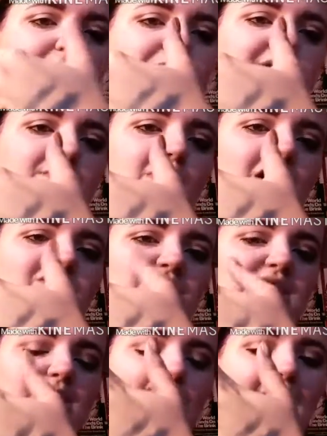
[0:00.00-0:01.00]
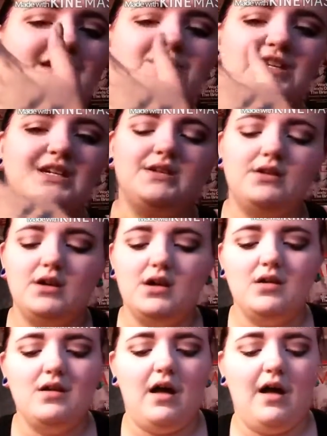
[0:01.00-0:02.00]
it with the brush, it is patchy,
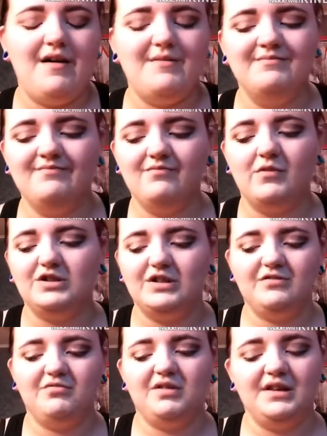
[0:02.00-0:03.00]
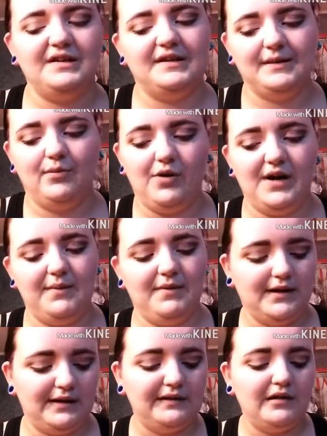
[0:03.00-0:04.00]
which is really disappointing
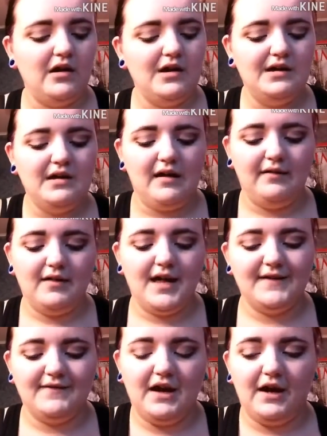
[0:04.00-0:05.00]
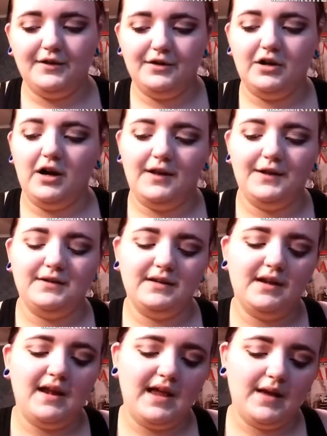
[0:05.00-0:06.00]
because a lot of the other colors in
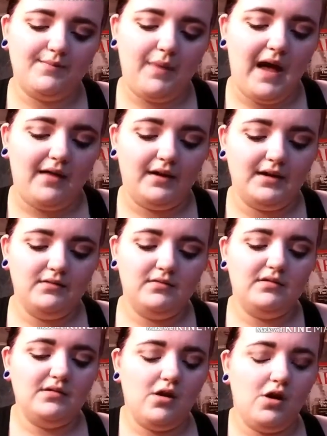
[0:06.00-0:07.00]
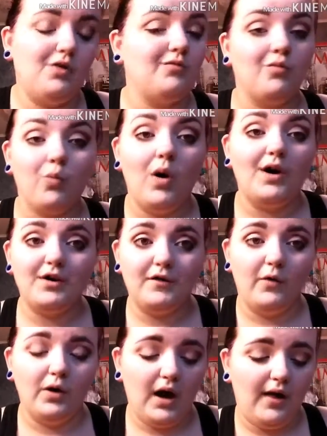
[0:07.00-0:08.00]
the Naked palette are
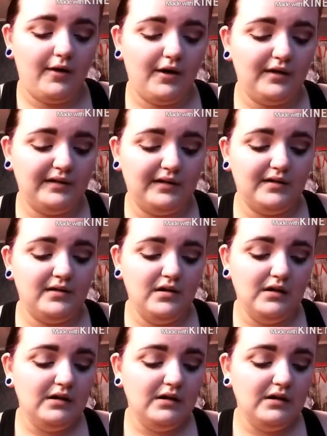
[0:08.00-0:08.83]
wonderful colors, and